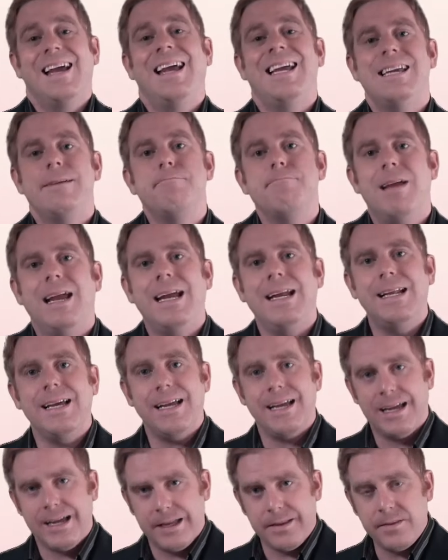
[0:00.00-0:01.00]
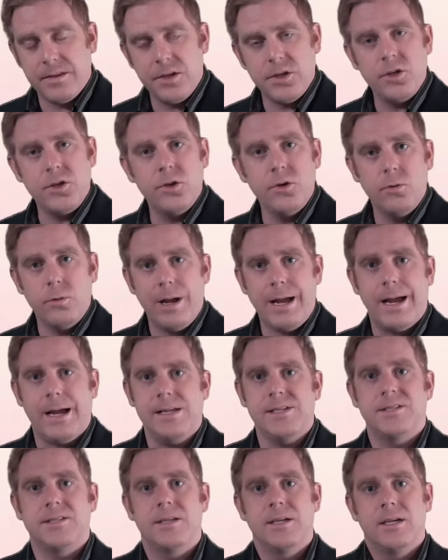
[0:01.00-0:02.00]
he made it in the
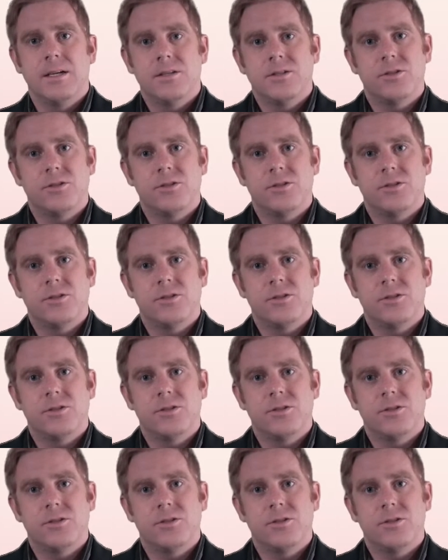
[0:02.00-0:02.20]
US.